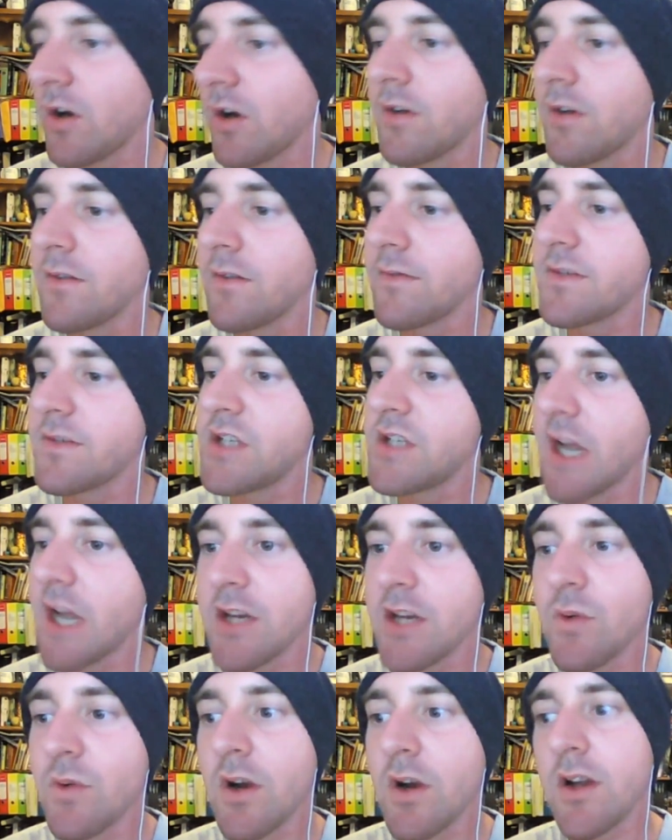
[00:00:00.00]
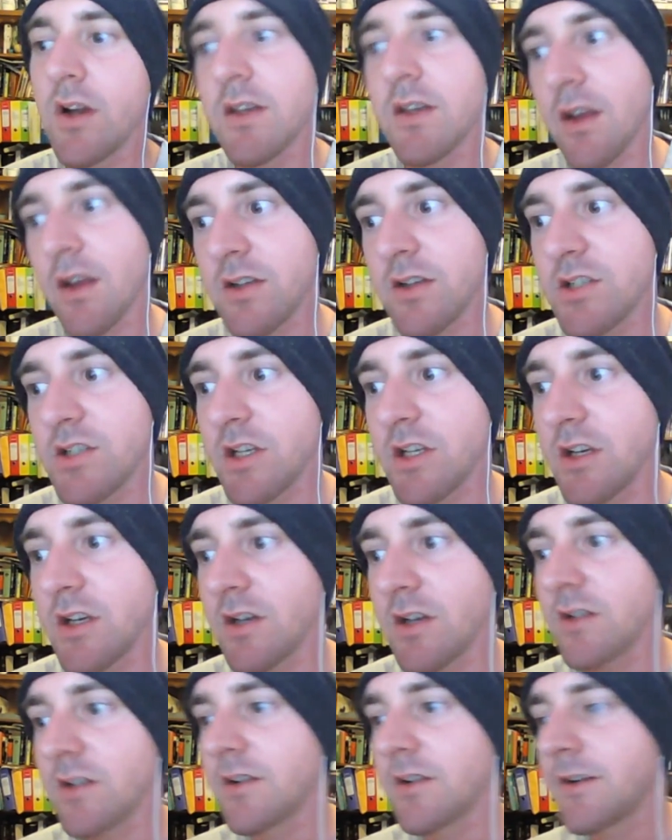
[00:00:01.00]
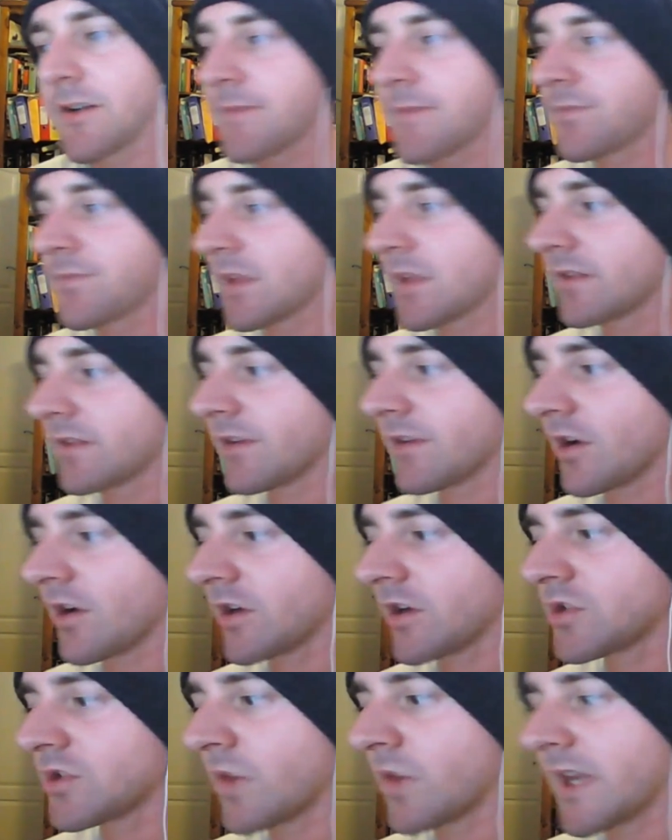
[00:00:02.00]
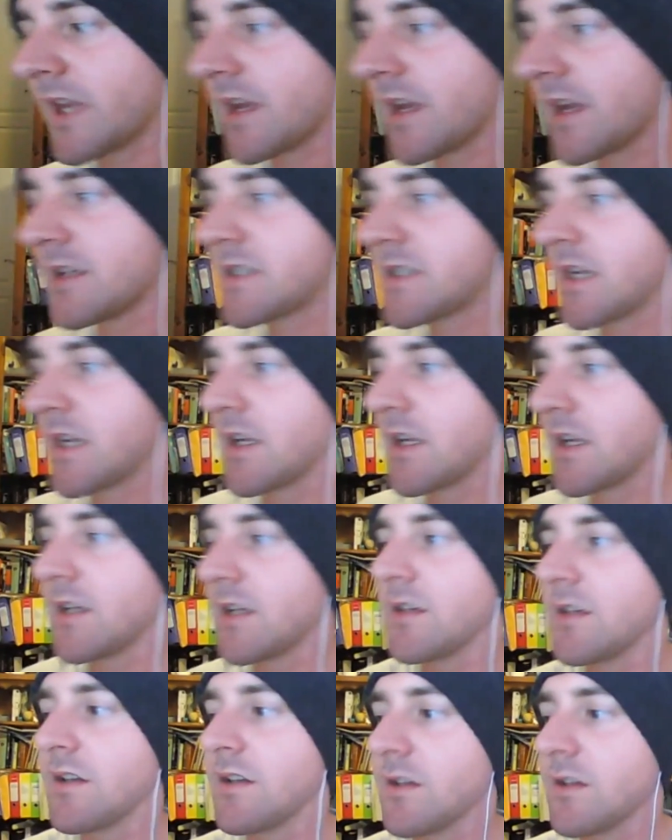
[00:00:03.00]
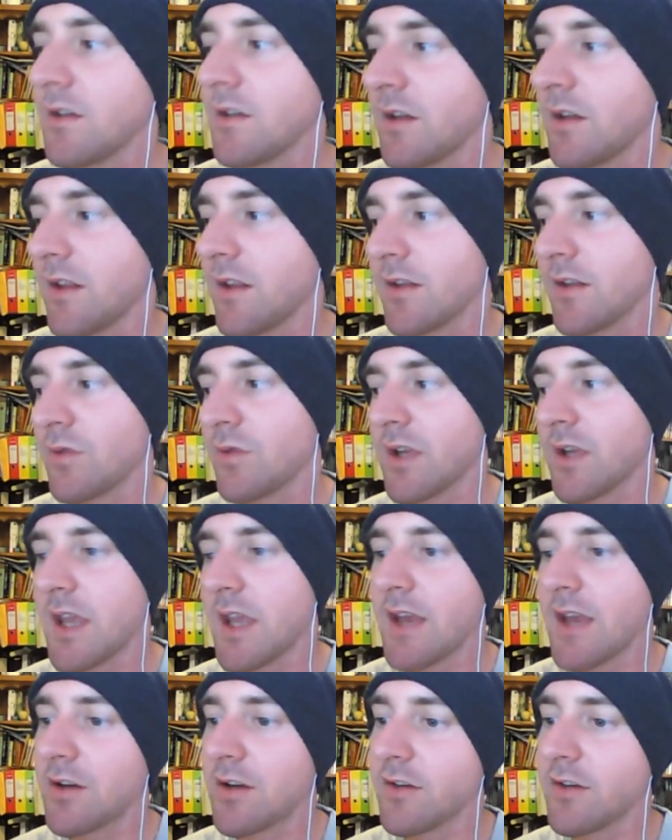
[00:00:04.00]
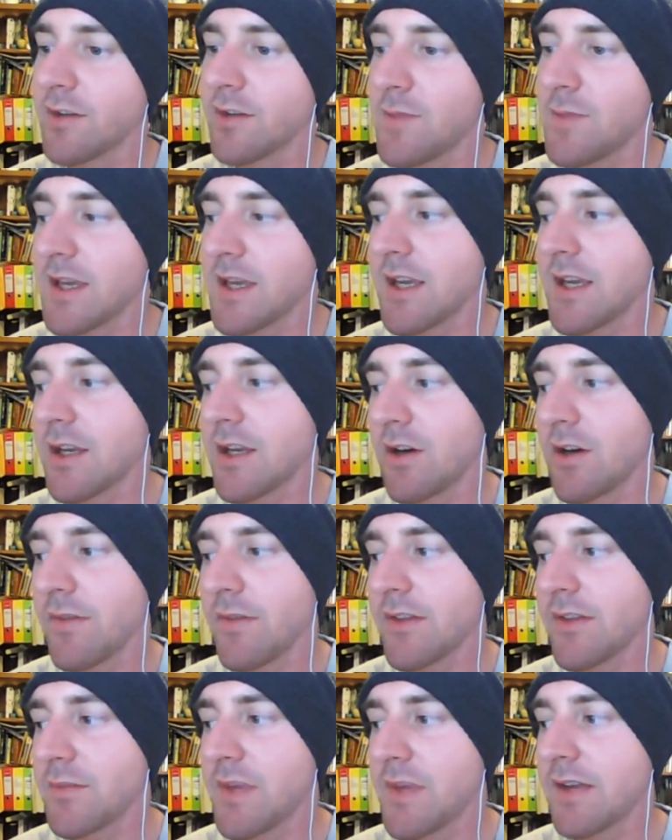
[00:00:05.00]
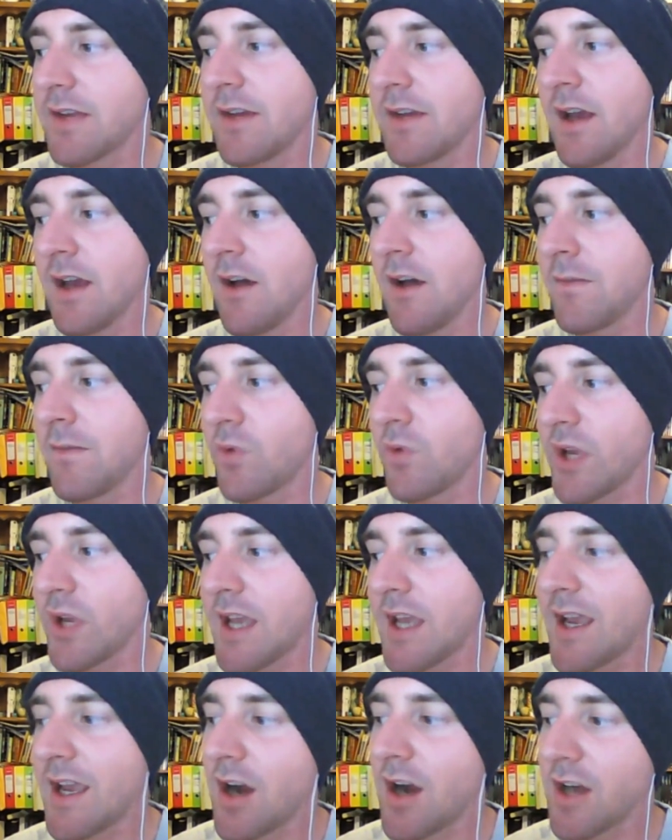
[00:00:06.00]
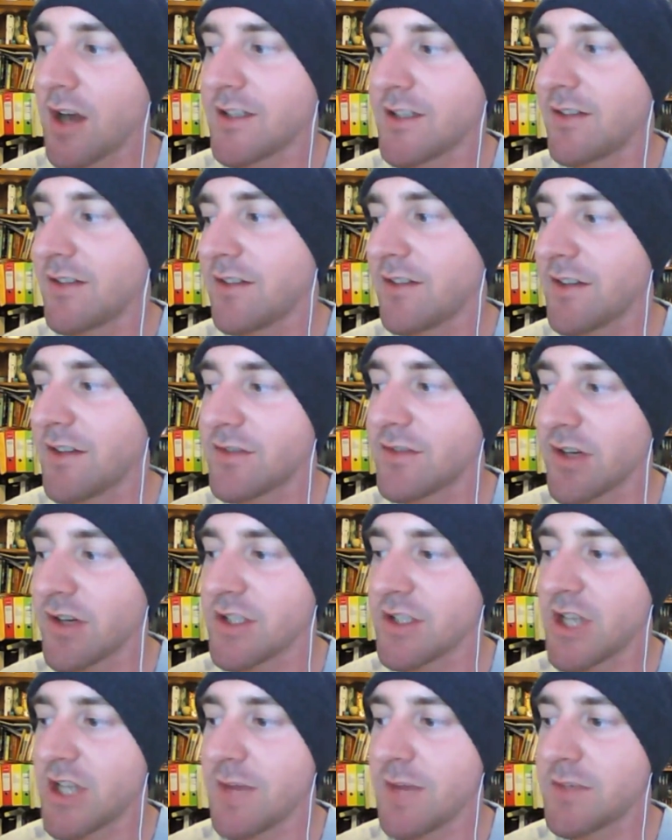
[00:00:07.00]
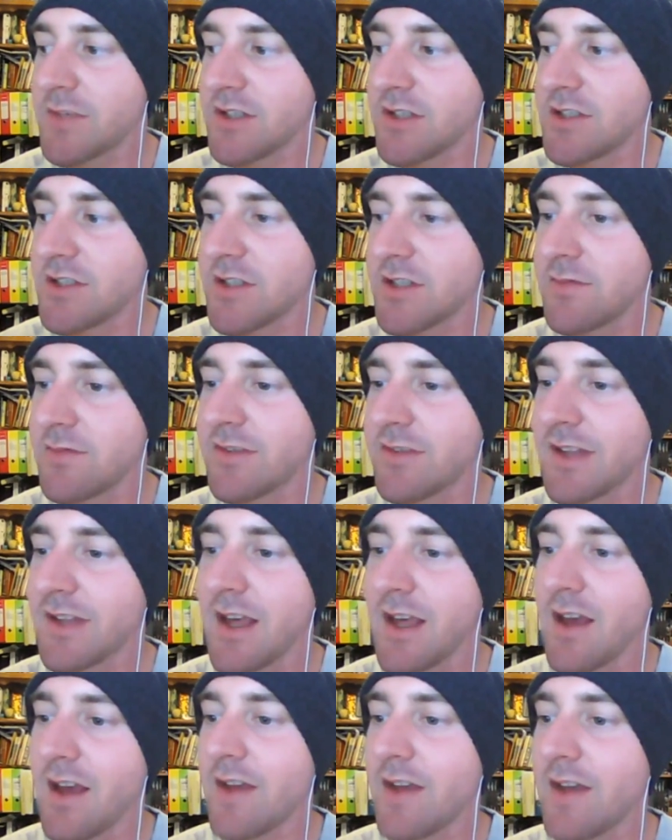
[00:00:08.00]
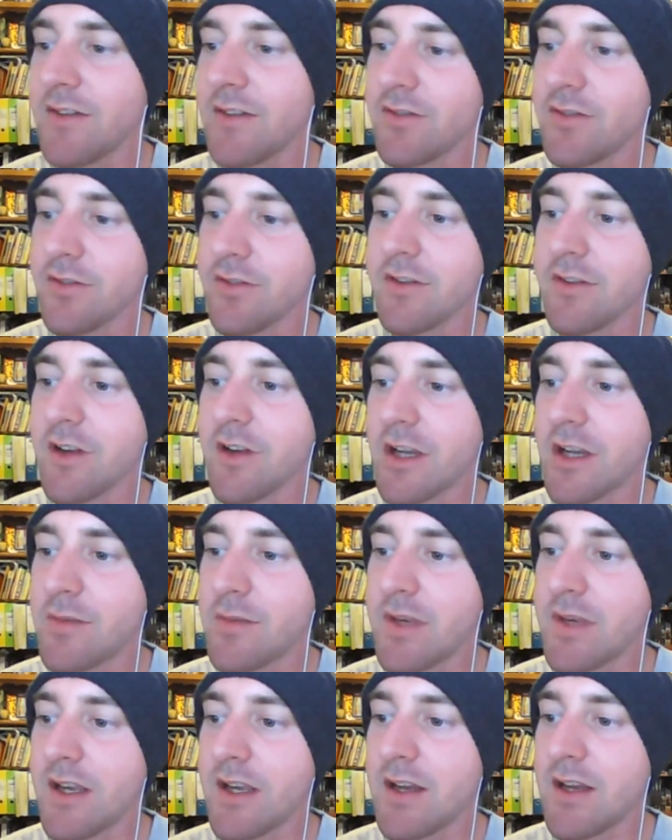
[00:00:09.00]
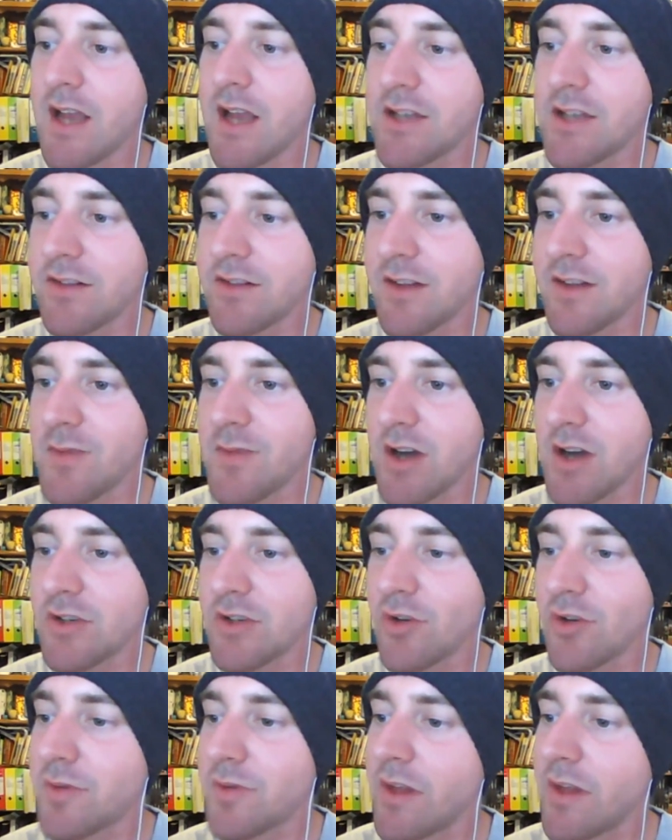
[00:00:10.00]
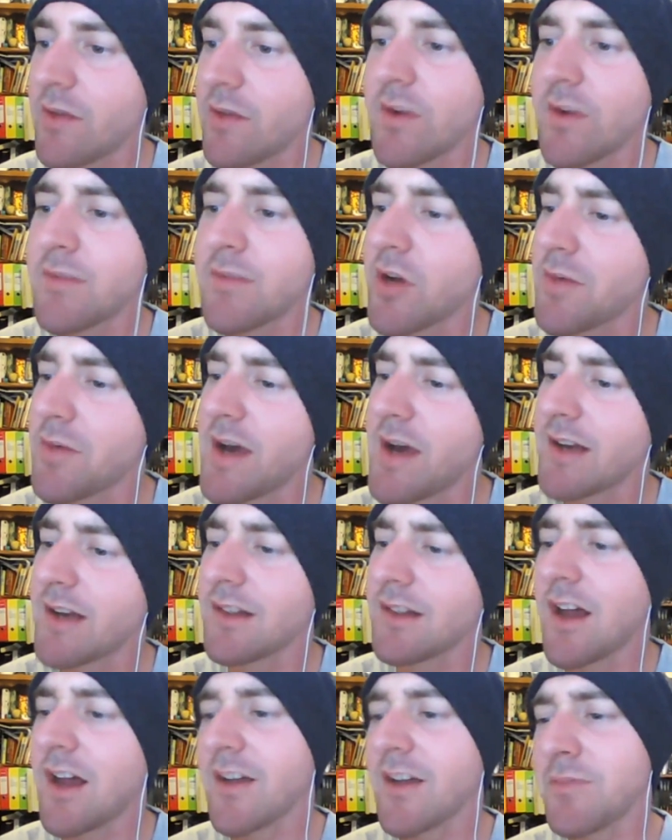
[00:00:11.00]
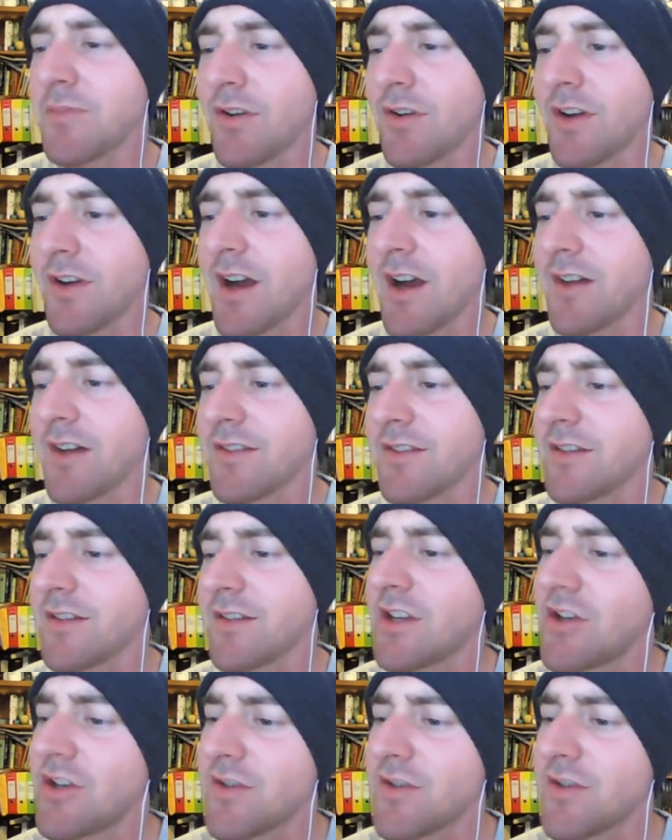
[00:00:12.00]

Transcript: January next year. So 2018. That's when CanCon's going to be kicking off. There's a big 40k ITC Australian Championships, and there's also going to be an Age of Sigmar tournament. I think we spoke about it last podcast. It's a huge event.